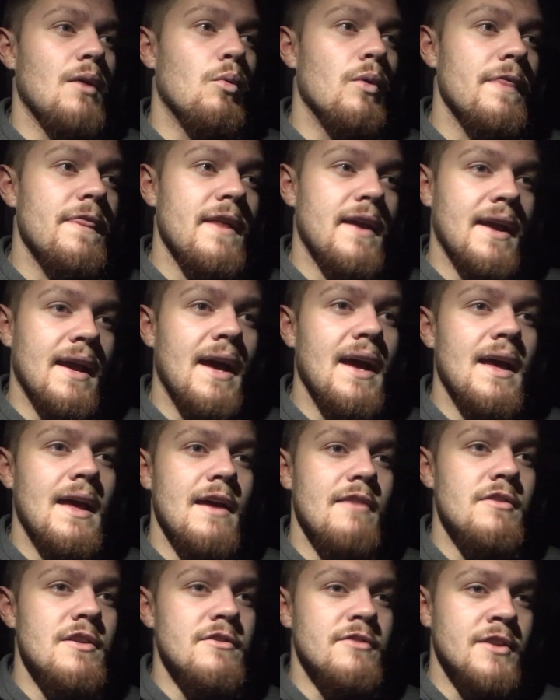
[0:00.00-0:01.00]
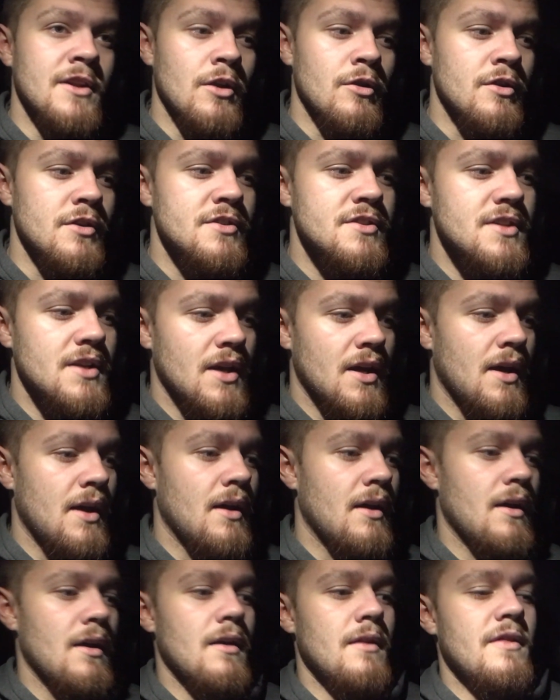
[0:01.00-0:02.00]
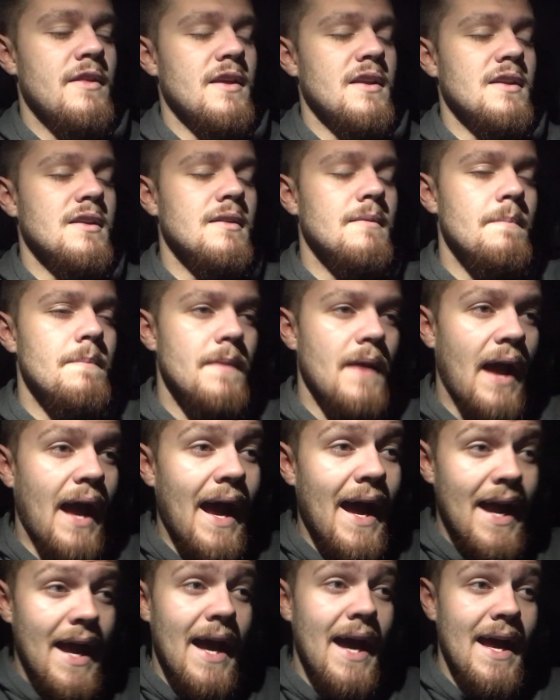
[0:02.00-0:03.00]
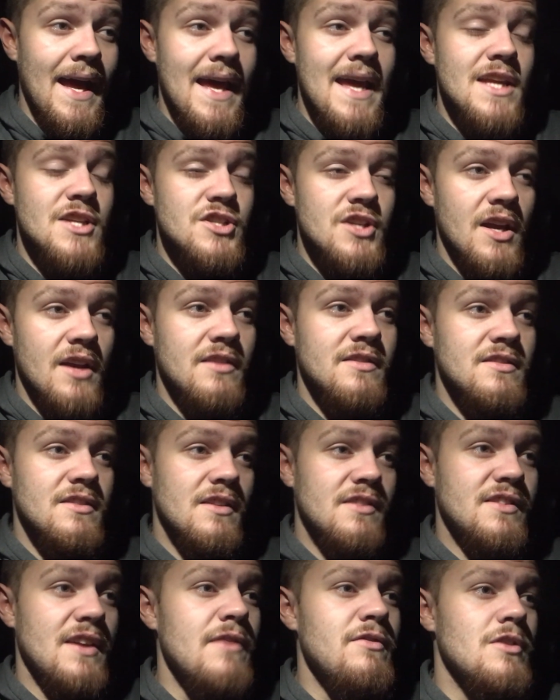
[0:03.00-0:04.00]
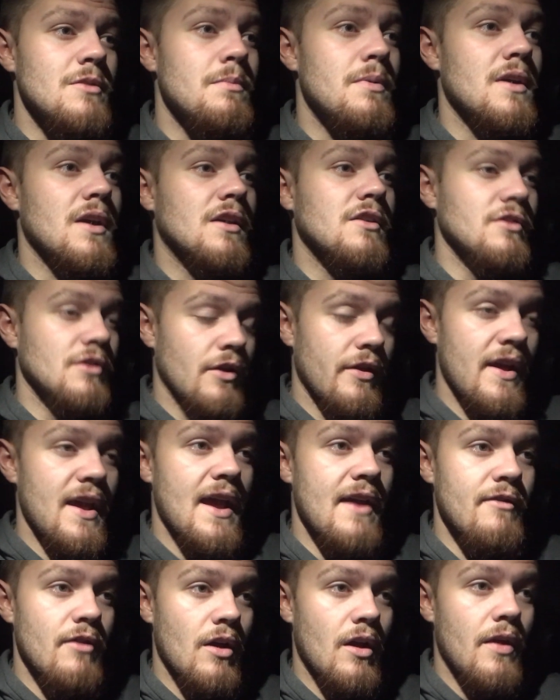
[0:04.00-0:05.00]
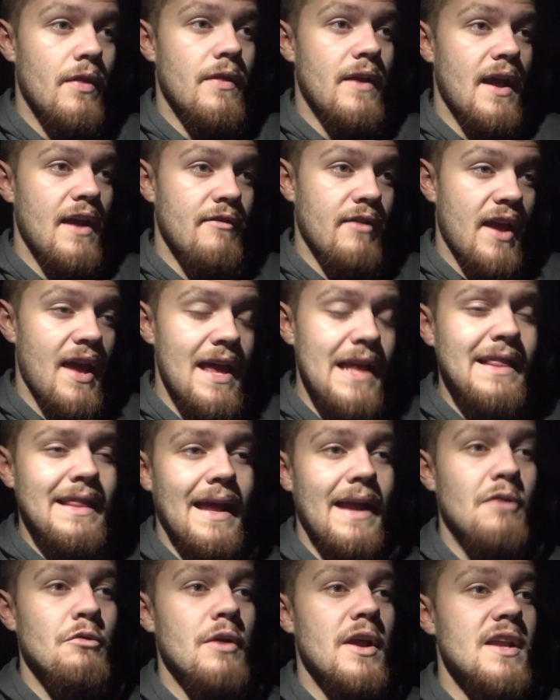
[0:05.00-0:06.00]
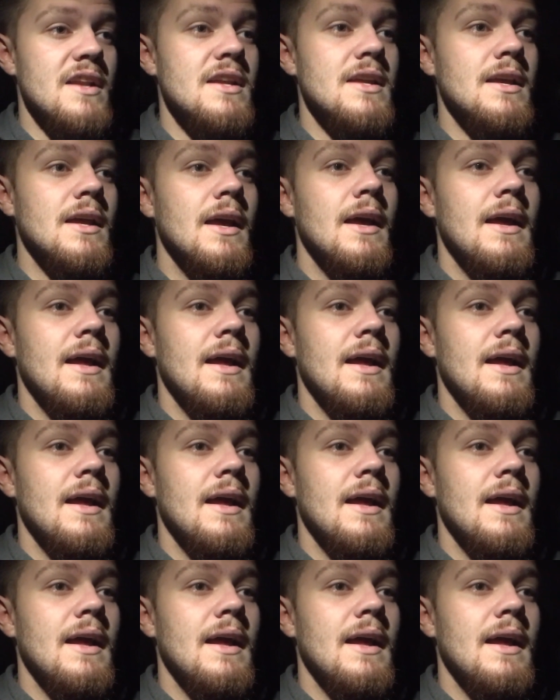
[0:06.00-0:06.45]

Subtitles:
one thing I have even noticed, the IIHS safety pick, you know, they have a headlight rating,